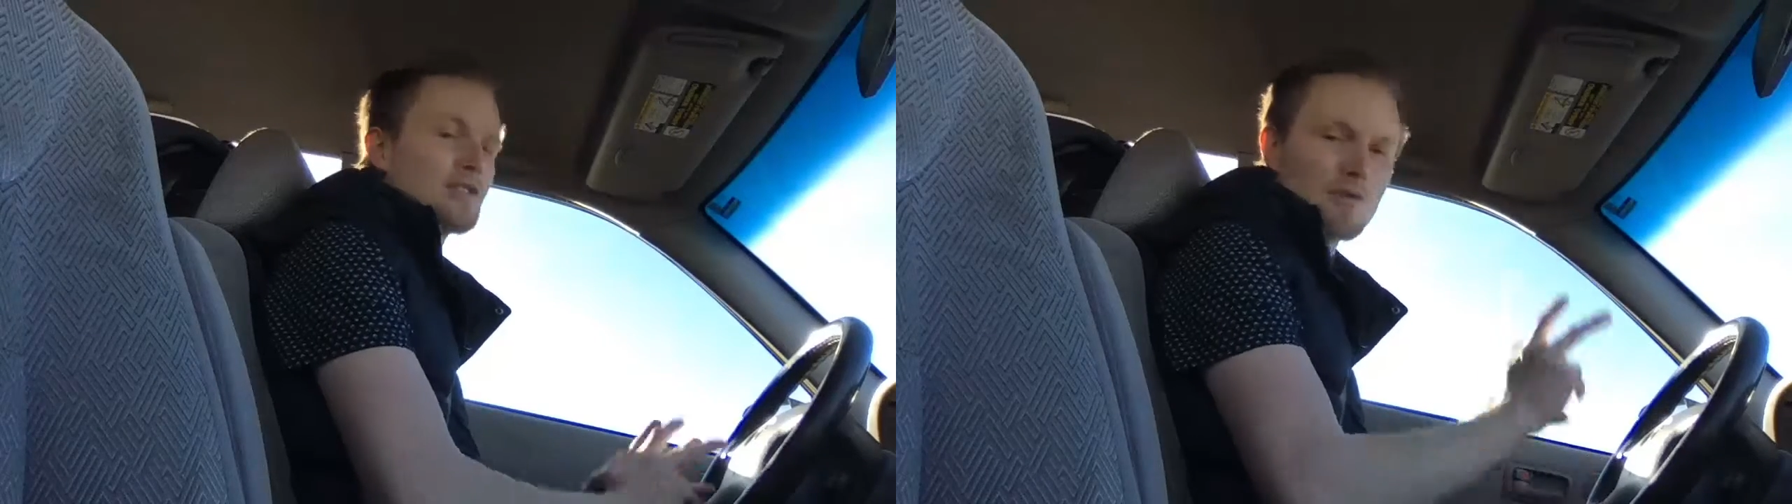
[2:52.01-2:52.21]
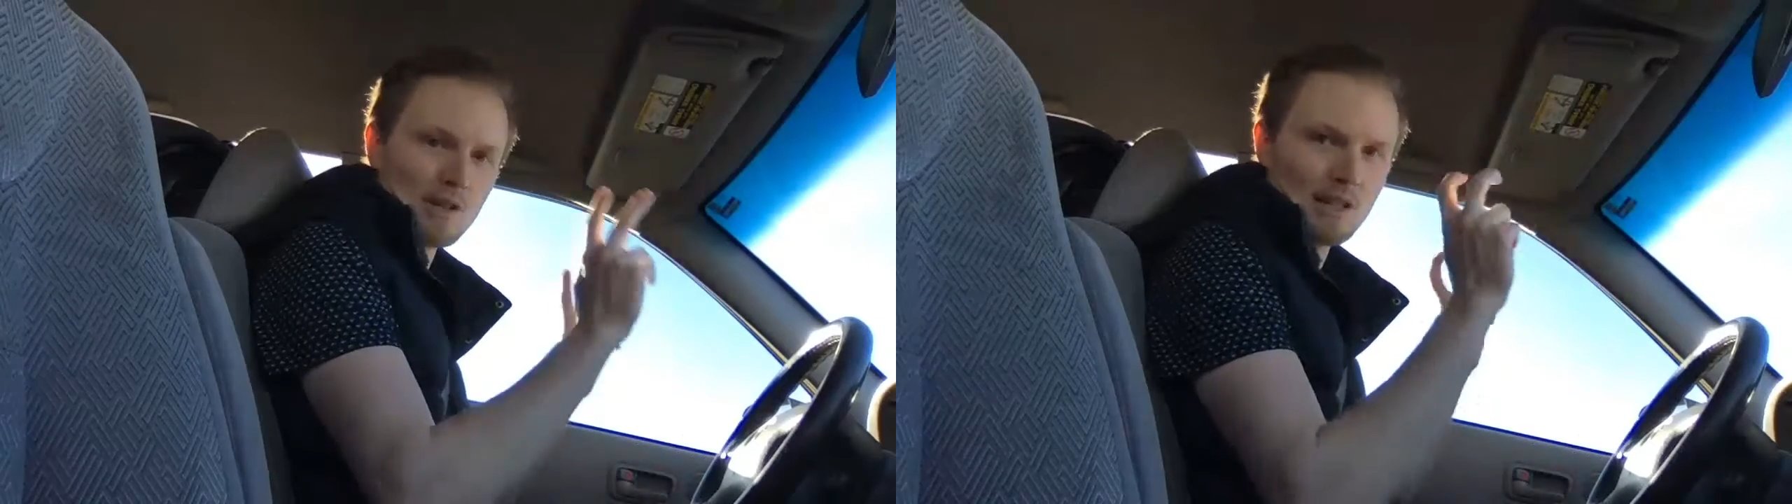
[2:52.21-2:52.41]

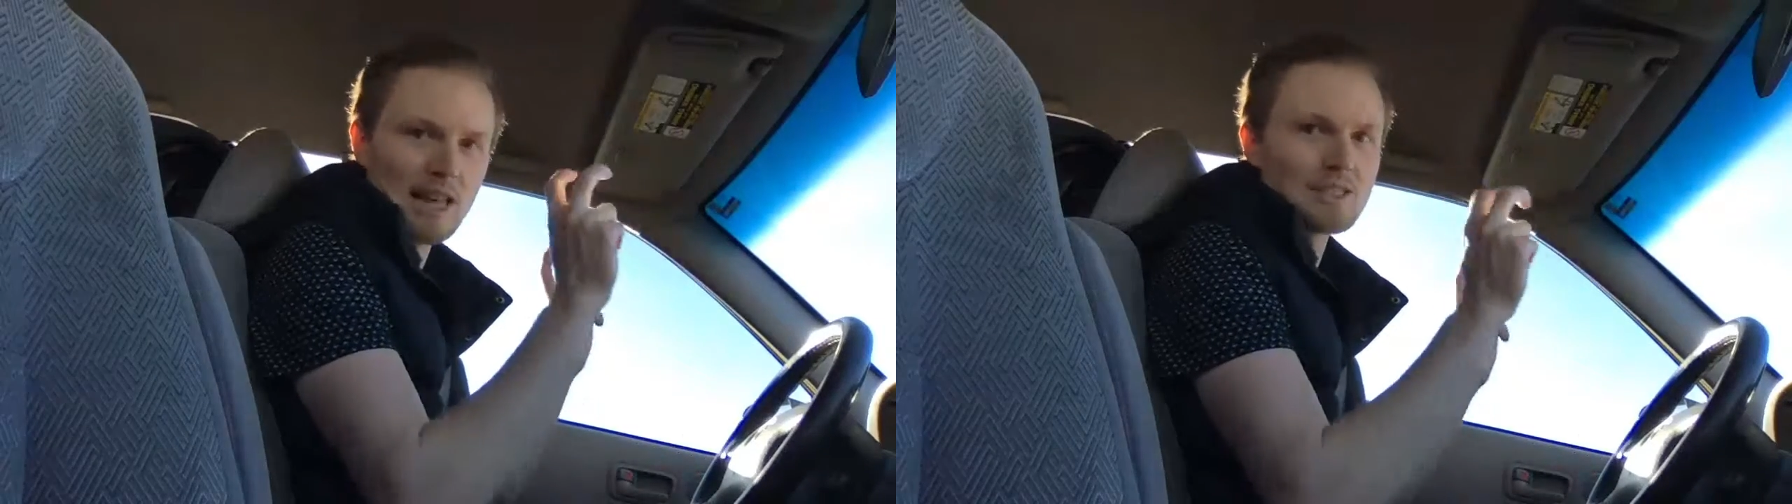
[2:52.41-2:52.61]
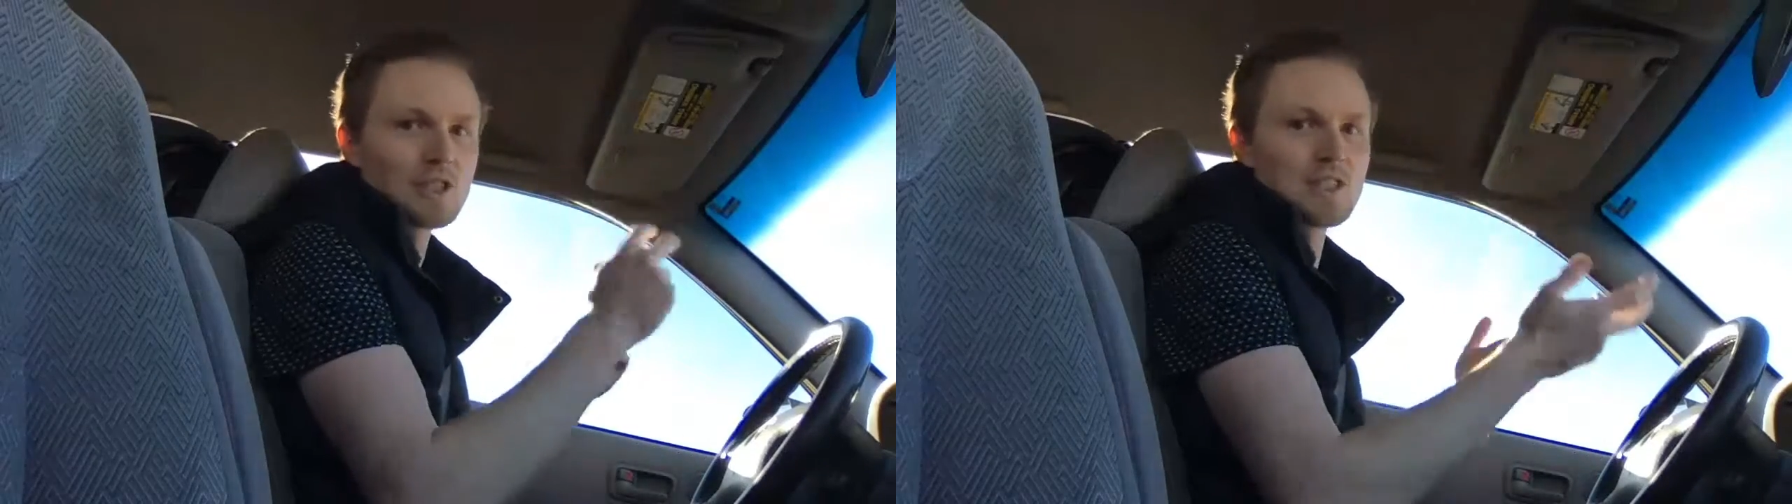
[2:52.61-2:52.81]
to the
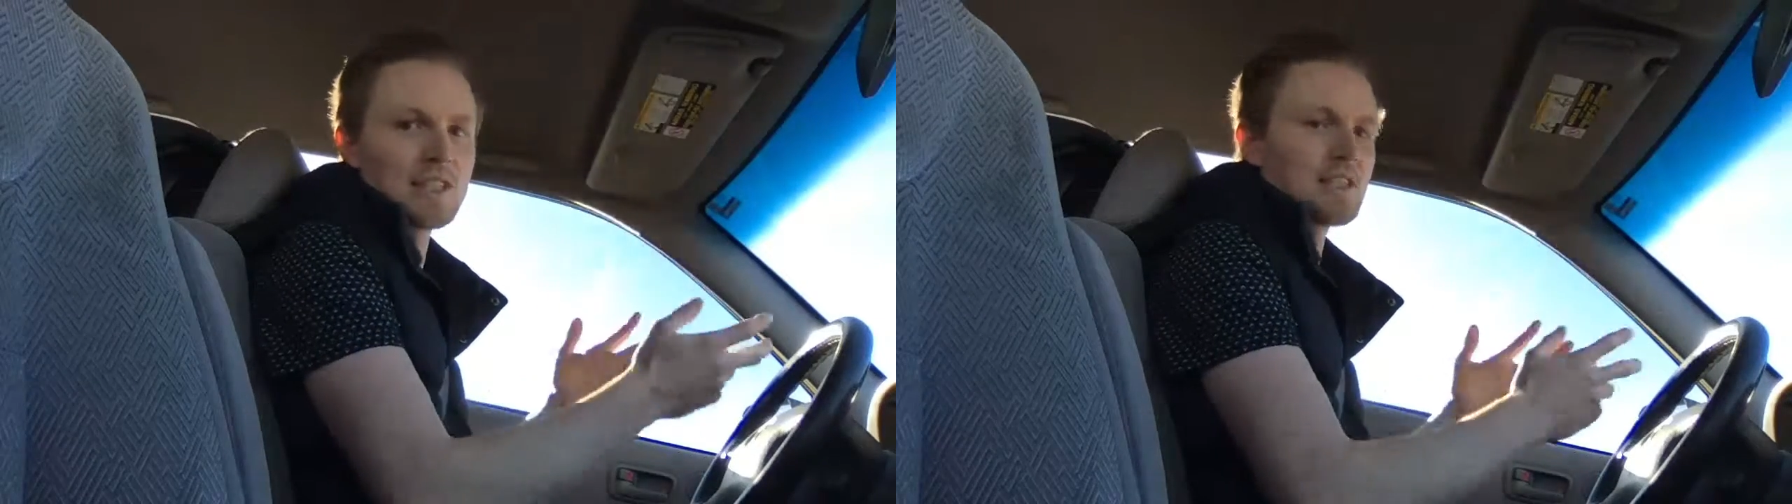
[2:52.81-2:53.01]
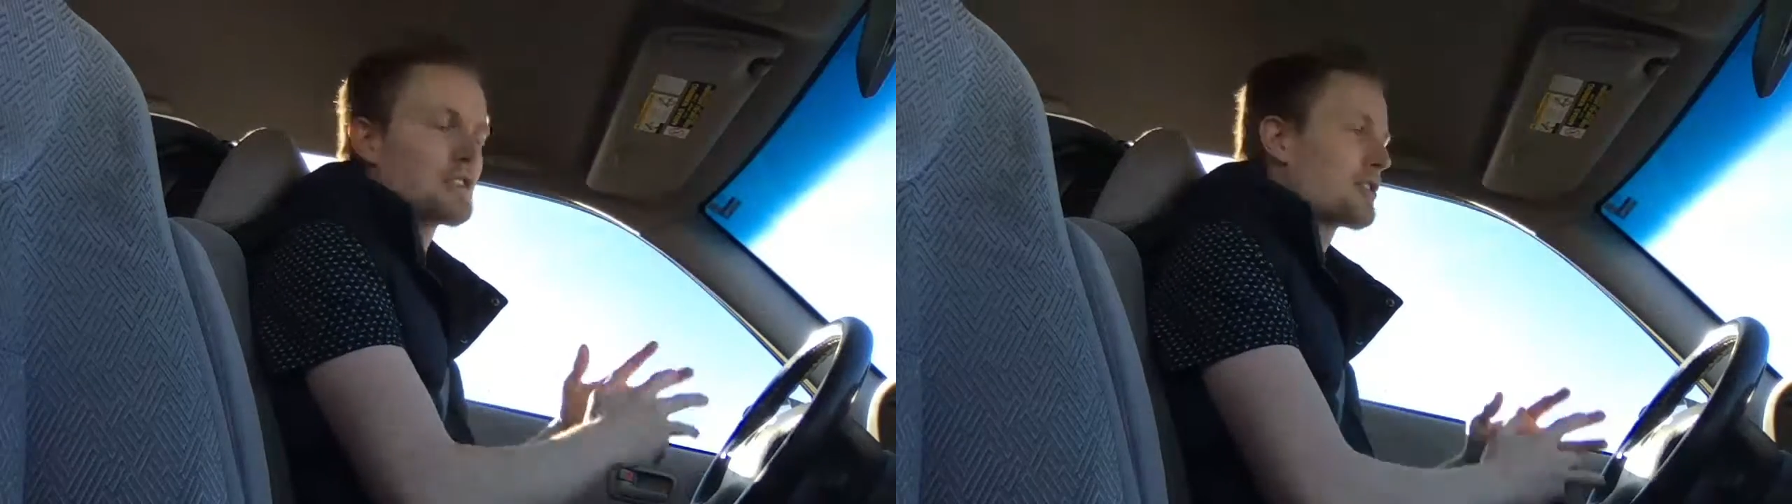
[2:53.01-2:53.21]
legend
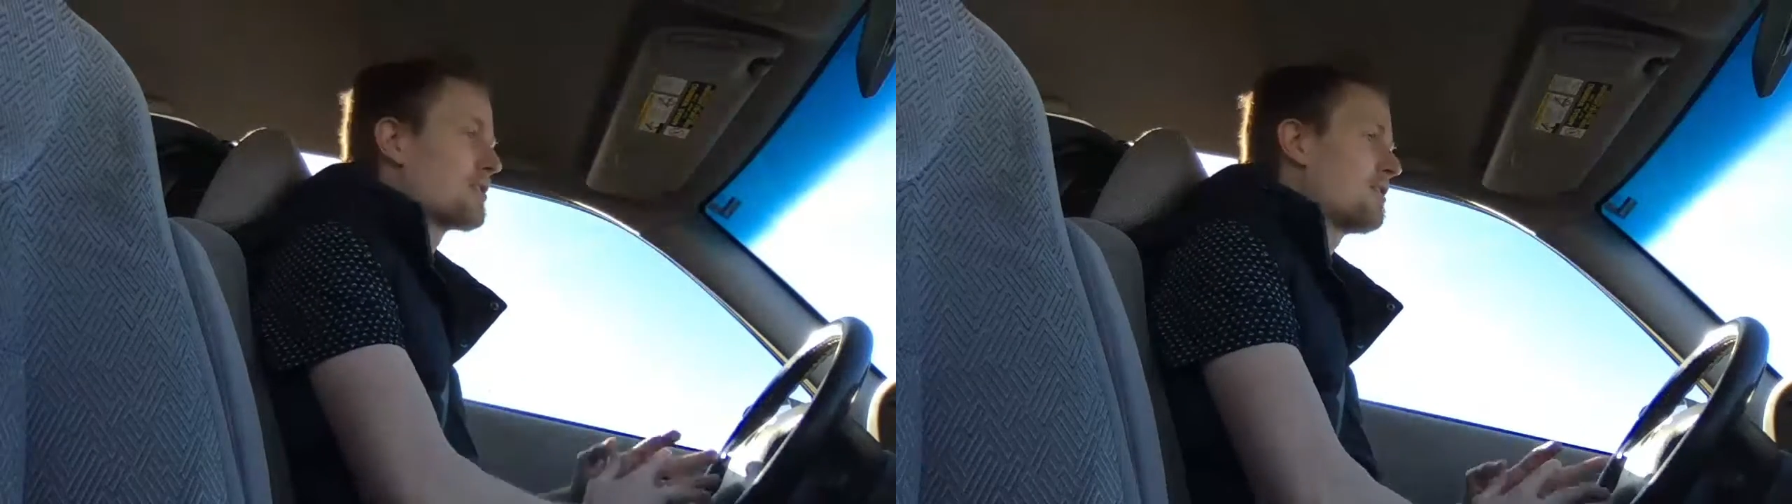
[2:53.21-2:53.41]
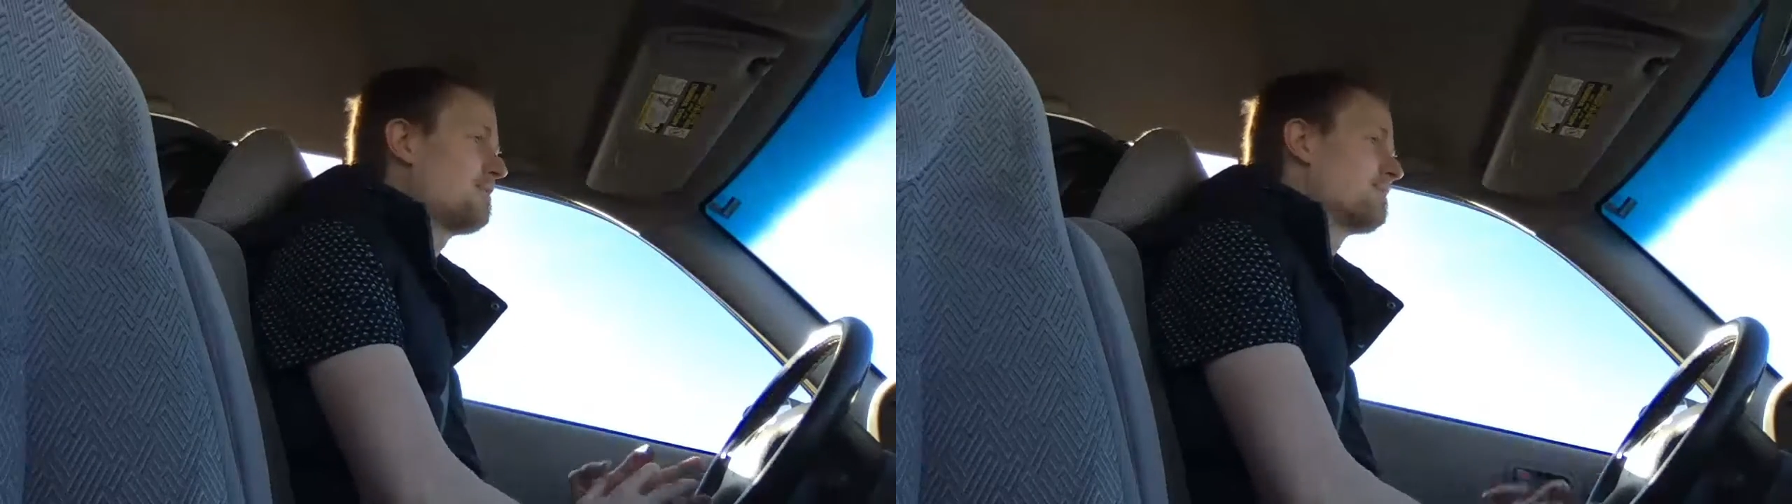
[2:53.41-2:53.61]
in
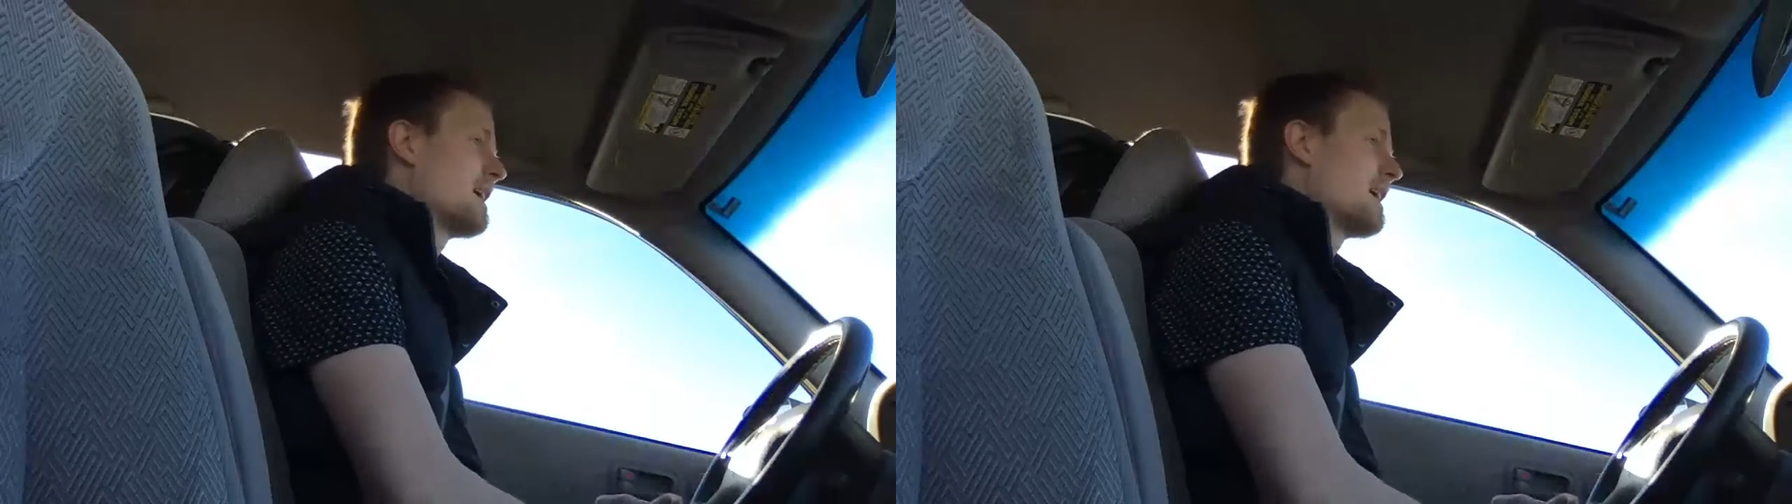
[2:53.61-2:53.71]
Eternal,